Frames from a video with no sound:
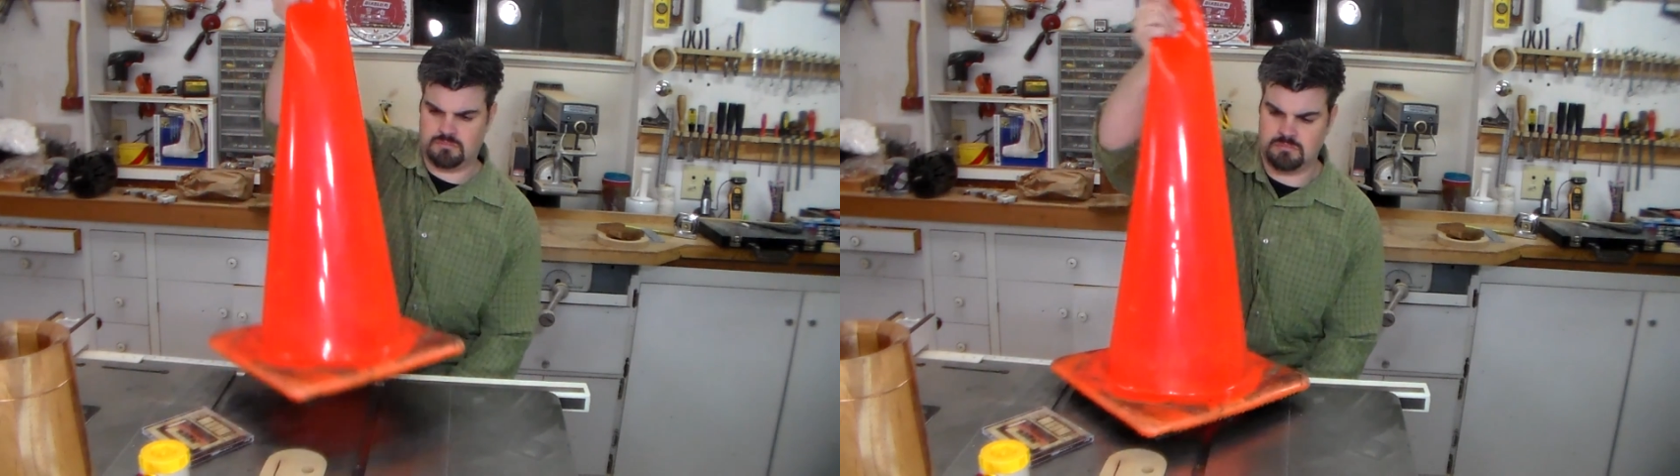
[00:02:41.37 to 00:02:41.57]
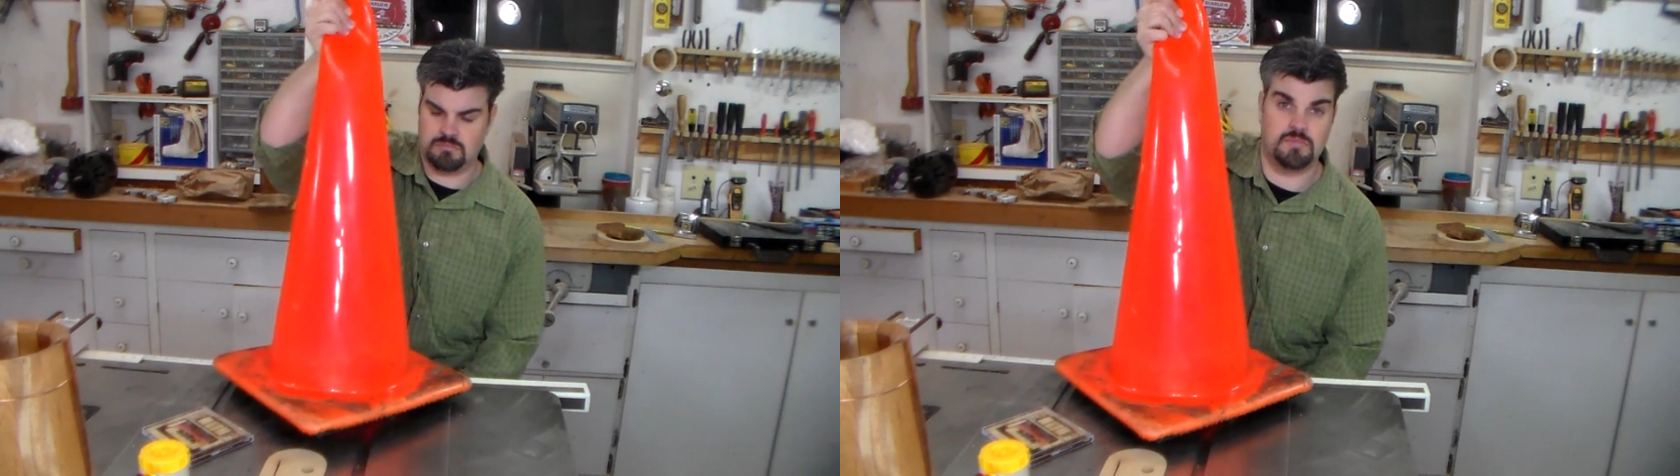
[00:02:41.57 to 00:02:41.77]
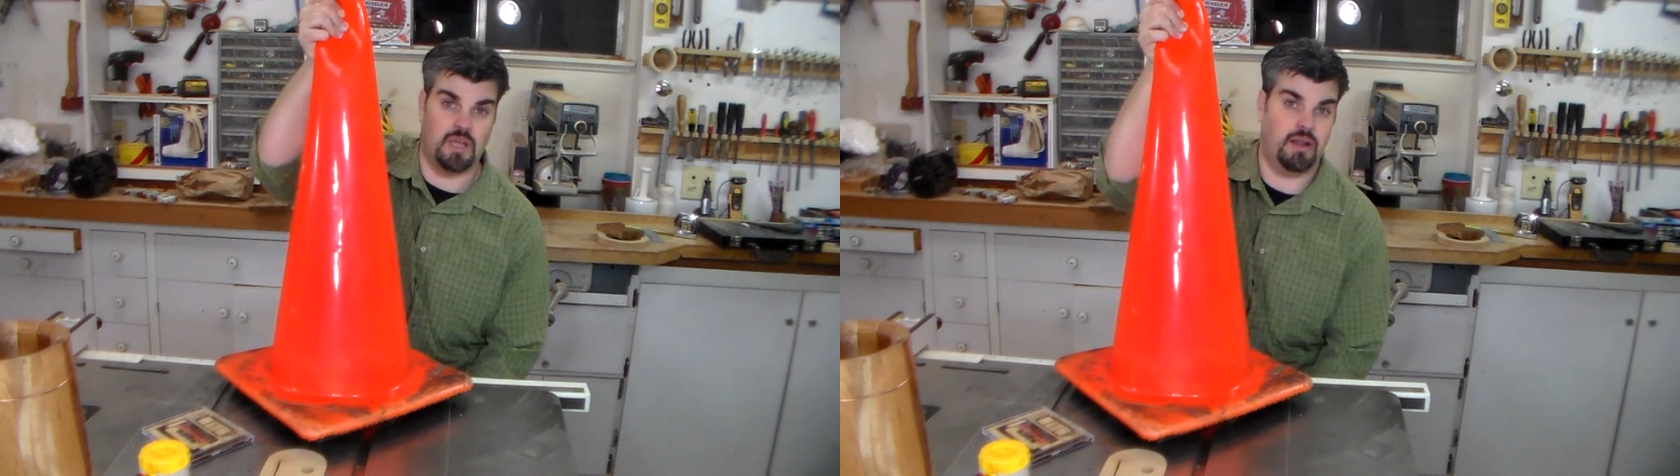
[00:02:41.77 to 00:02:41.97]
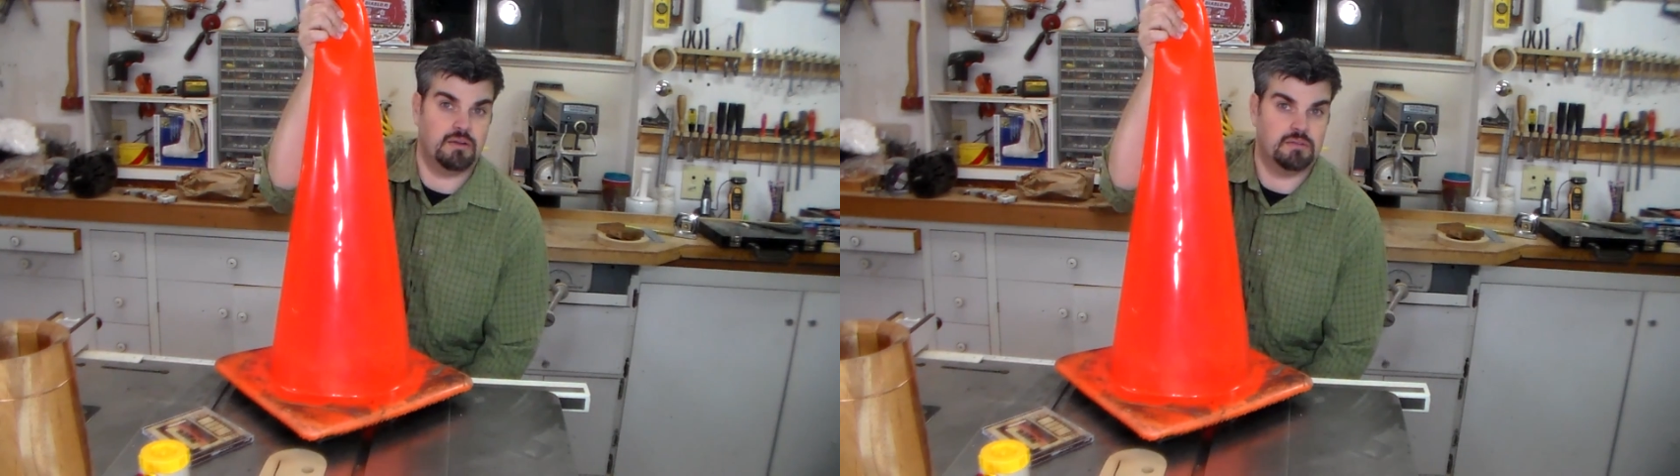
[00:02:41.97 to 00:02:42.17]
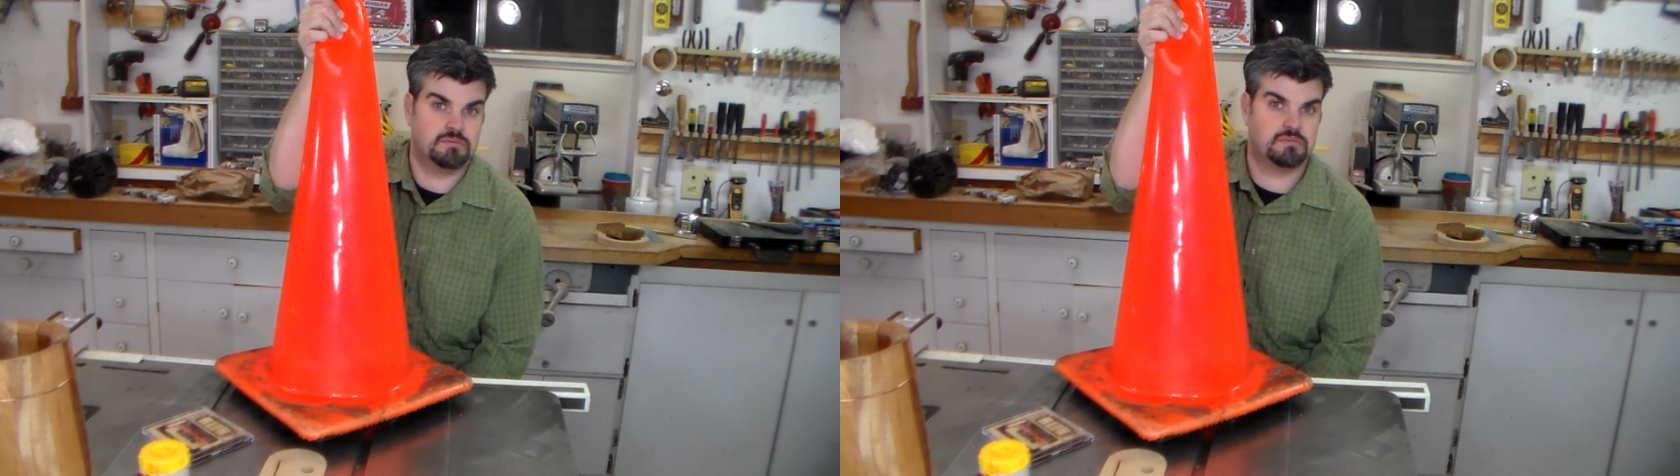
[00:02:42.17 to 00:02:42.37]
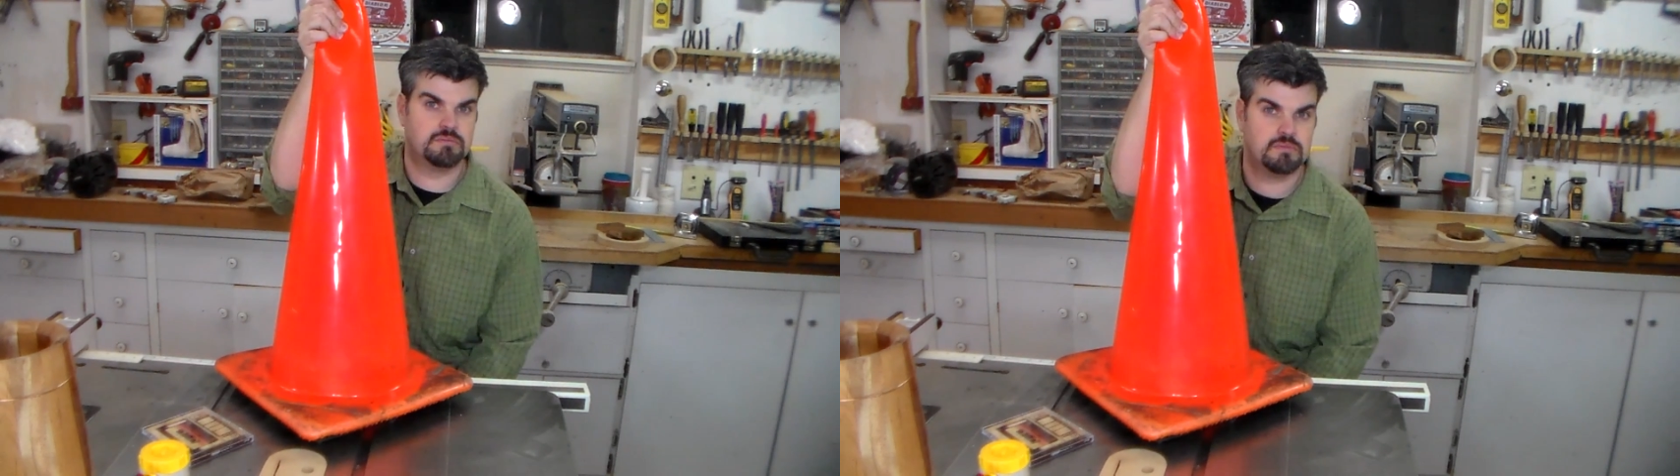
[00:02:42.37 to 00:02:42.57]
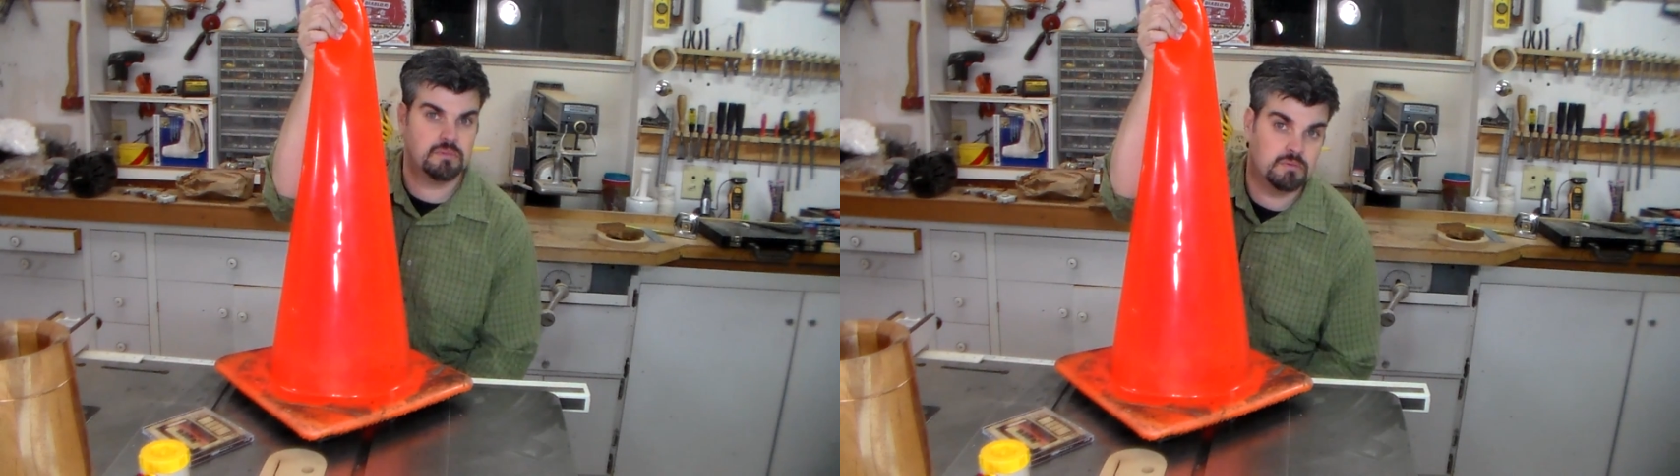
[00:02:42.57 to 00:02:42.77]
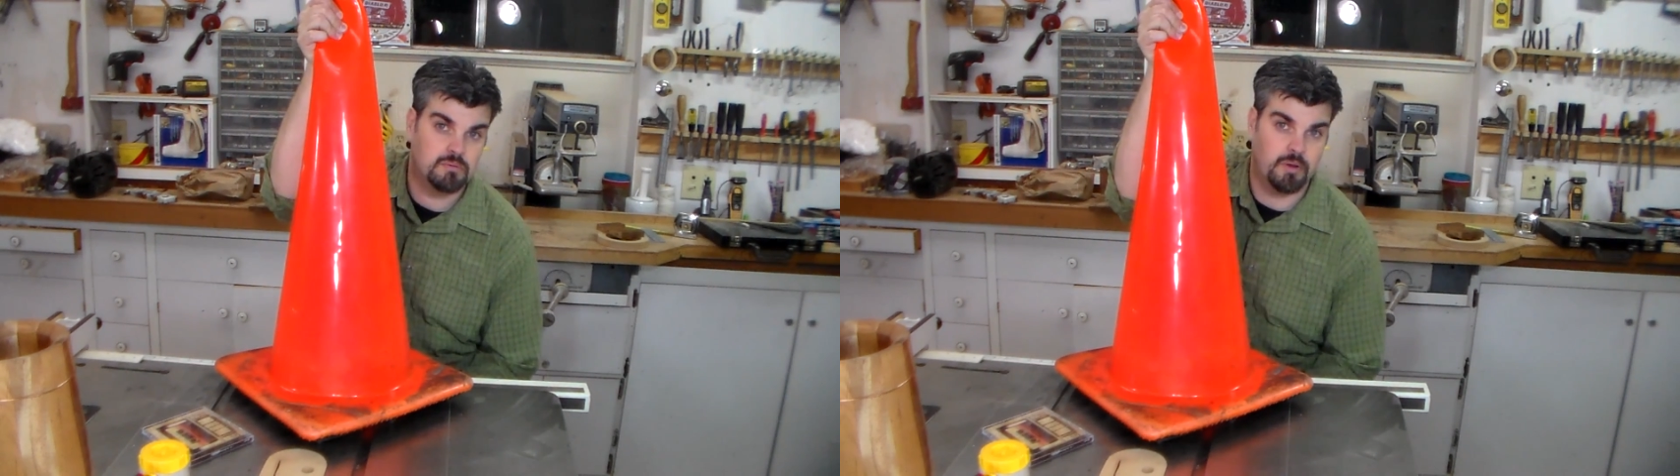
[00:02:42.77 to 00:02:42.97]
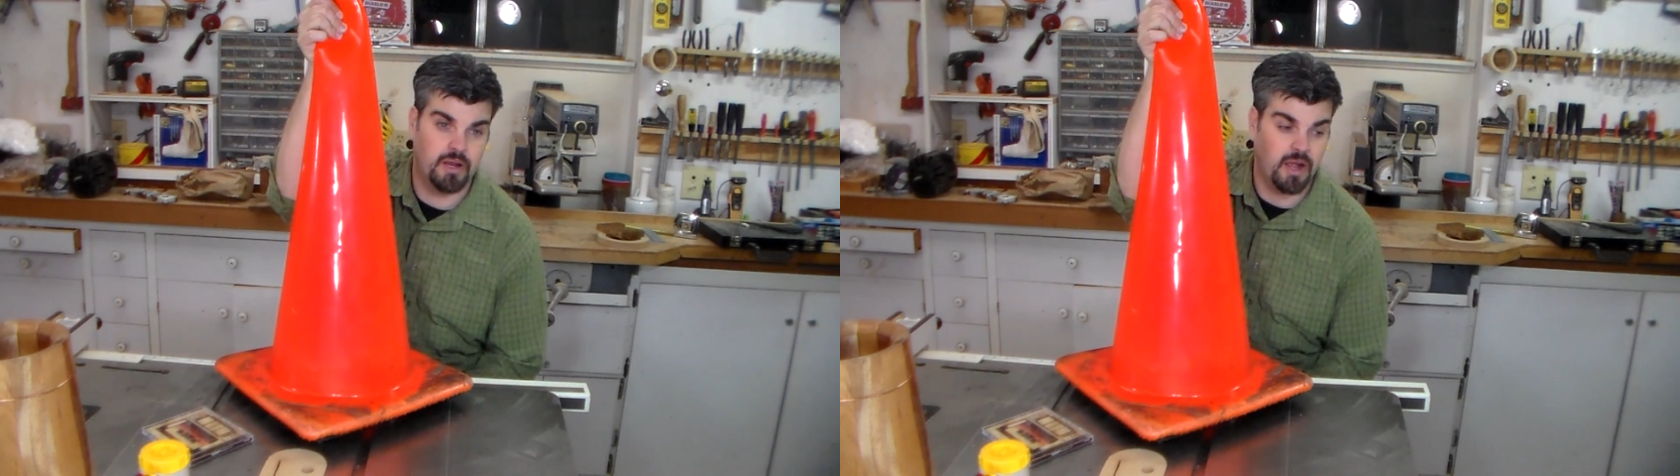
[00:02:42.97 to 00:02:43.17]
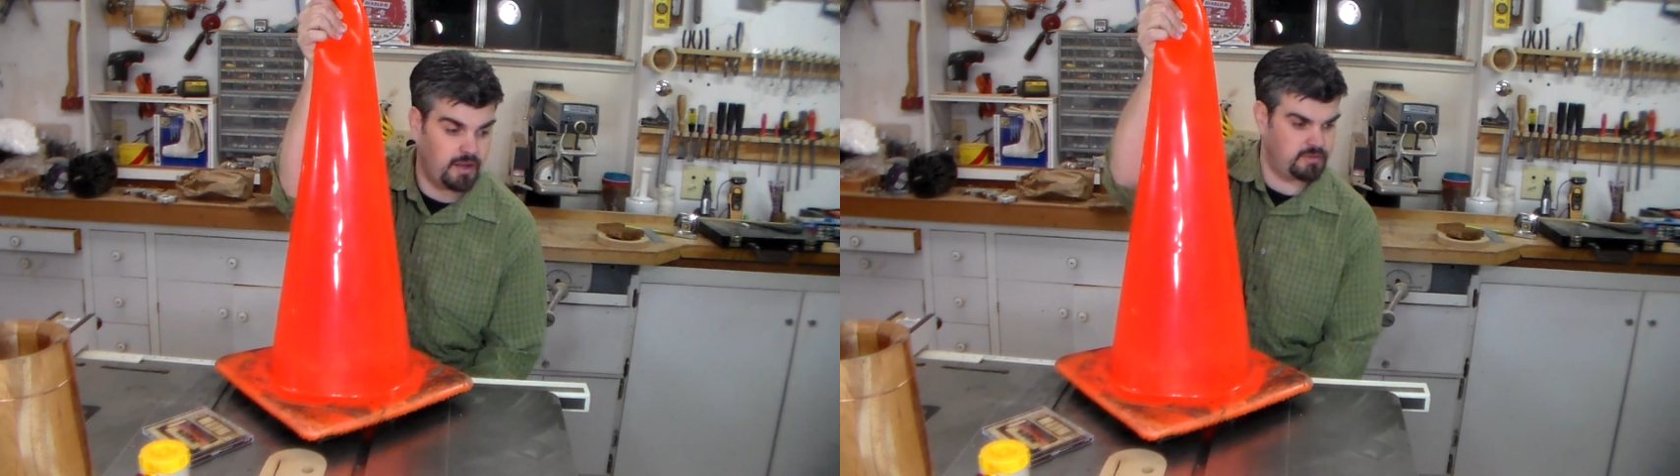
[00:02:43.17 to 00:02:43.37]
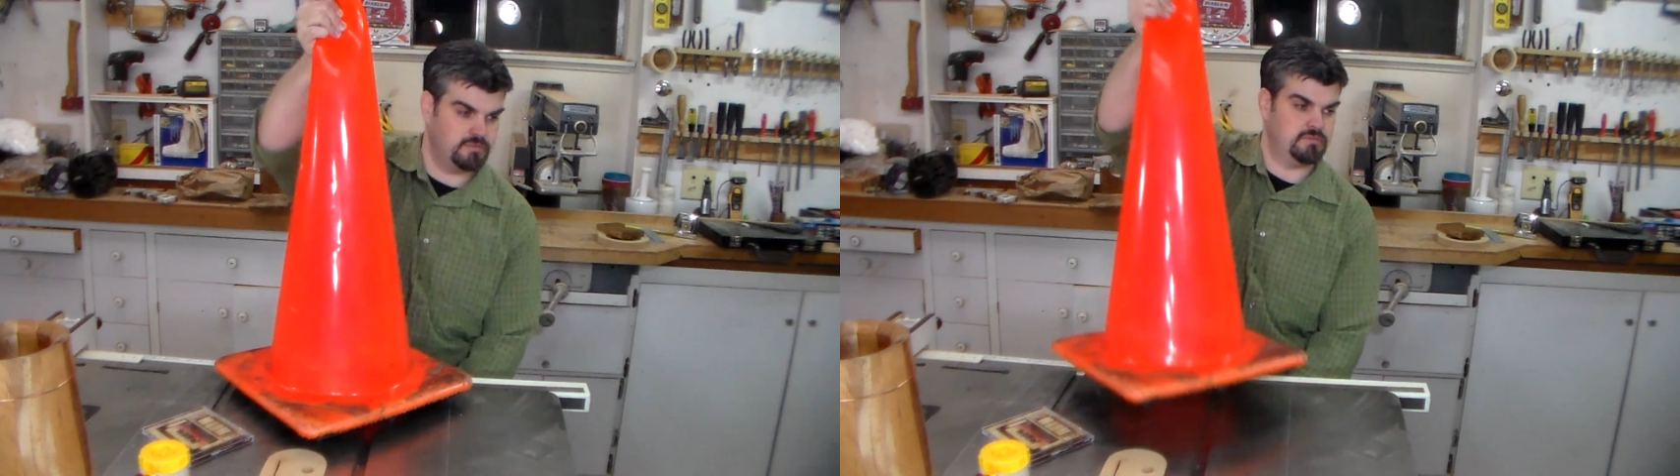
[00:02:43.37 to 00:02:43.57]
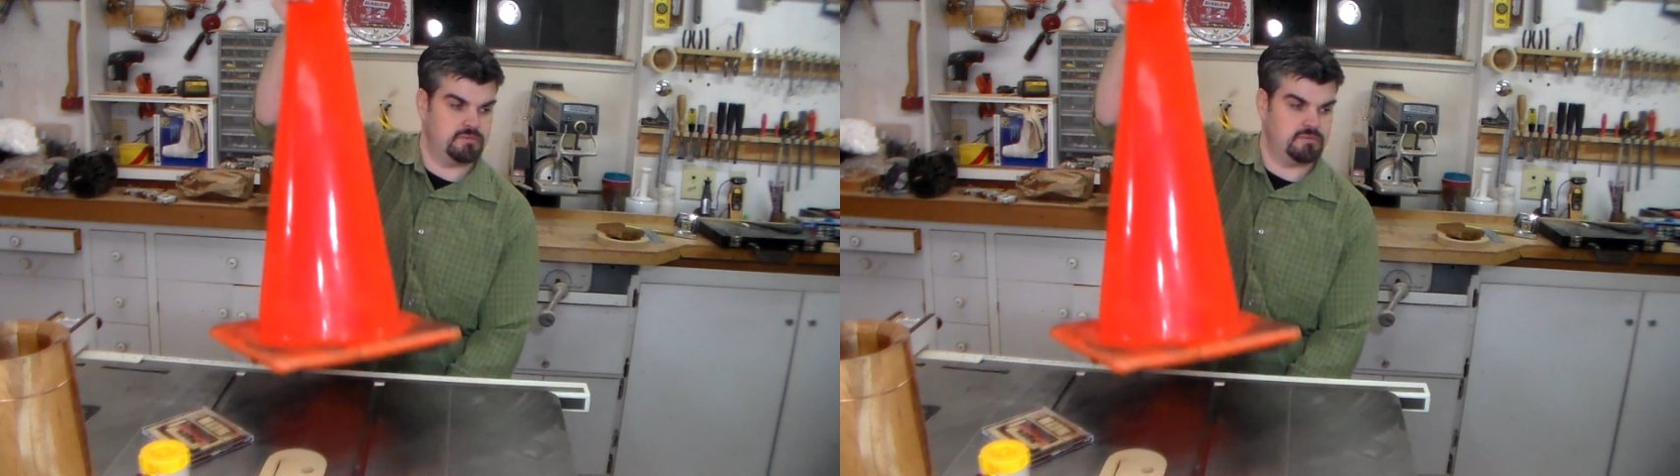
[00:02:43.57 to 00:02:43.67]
I don't know. Why not?